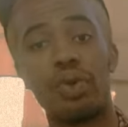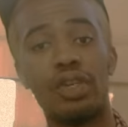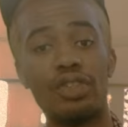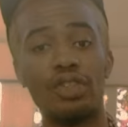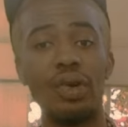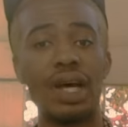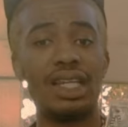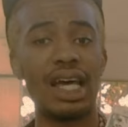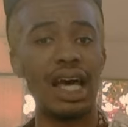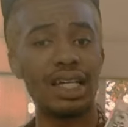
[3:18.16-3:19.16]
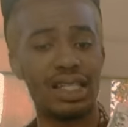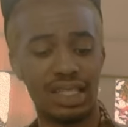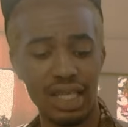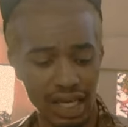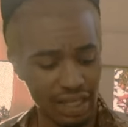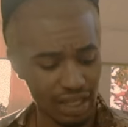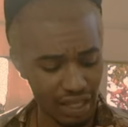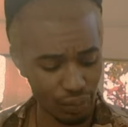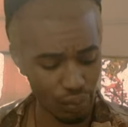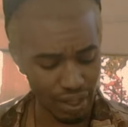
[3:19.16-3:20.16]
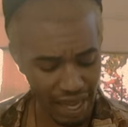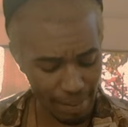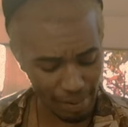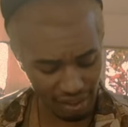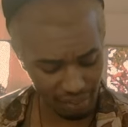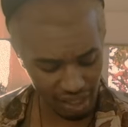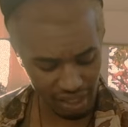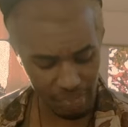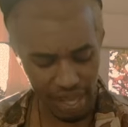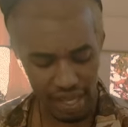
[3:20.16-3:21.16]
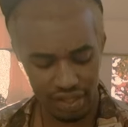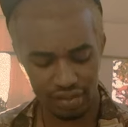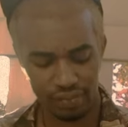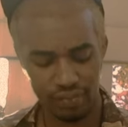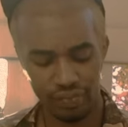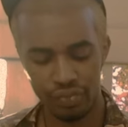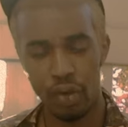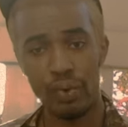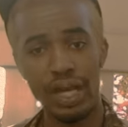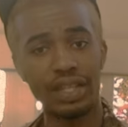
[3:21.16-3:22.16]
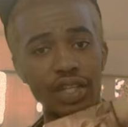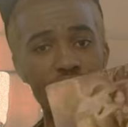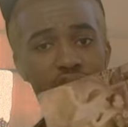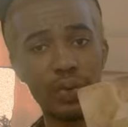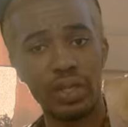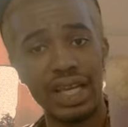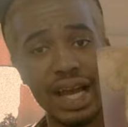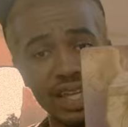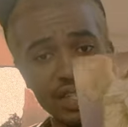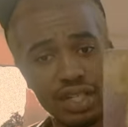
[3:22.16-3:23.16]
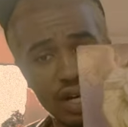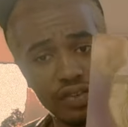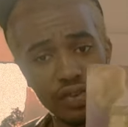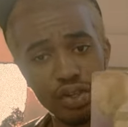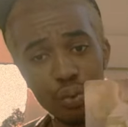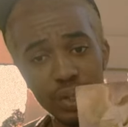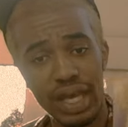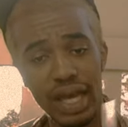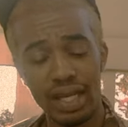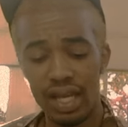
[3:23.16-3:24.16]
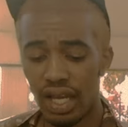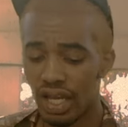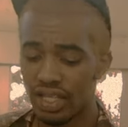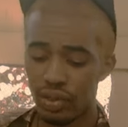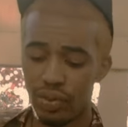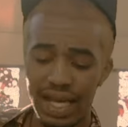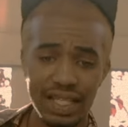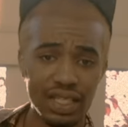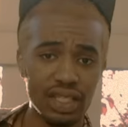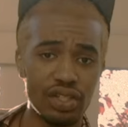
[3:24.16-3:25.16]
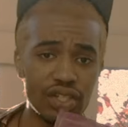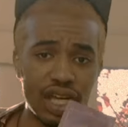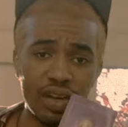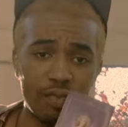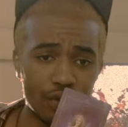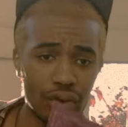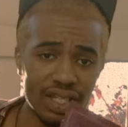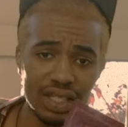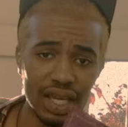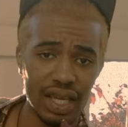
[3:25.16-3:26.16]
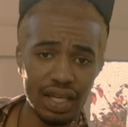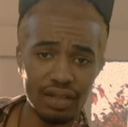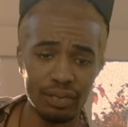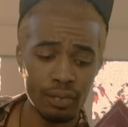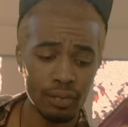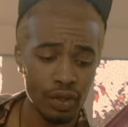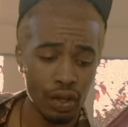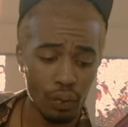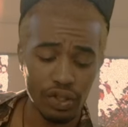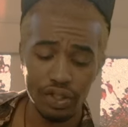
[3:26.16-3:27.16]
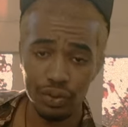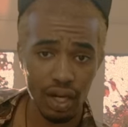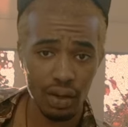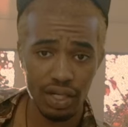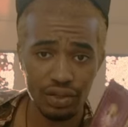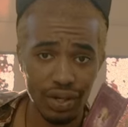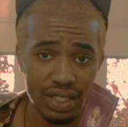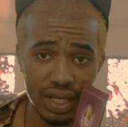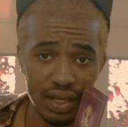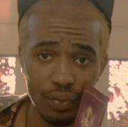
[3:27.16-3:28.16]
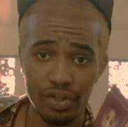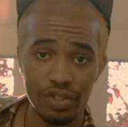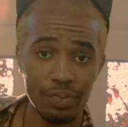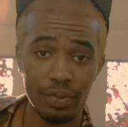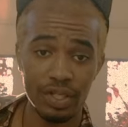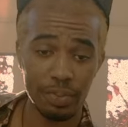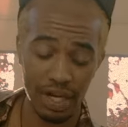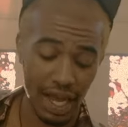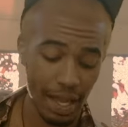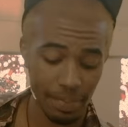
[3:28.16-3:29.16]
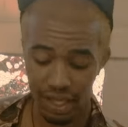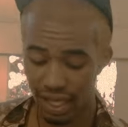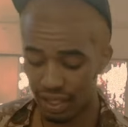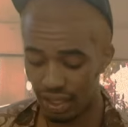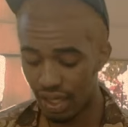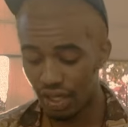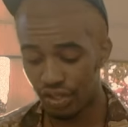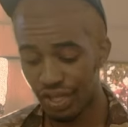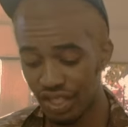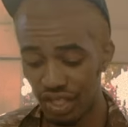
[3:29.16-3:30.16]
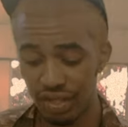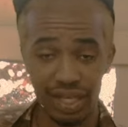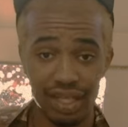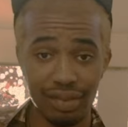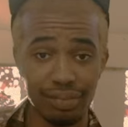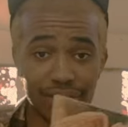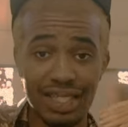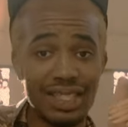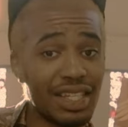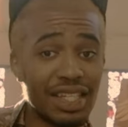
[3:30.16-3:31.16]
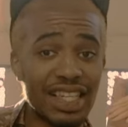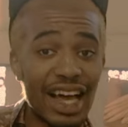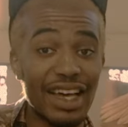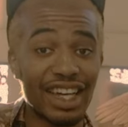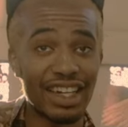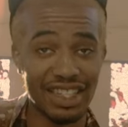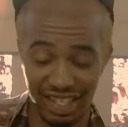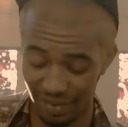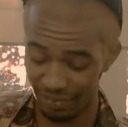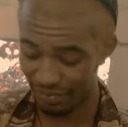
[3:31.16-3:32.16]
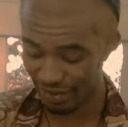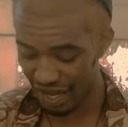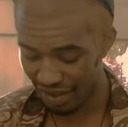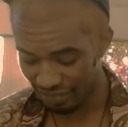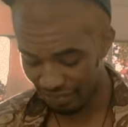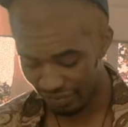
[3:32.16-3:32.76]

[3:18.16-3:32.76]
you want to do and not get stuck in what happened in the past. We got the Trustworthy Guidance card for you with that. And so it's asking to just kind of trust in what you know and trust in what's been happening and trust in the blessings in disguise, honestly. Yeah?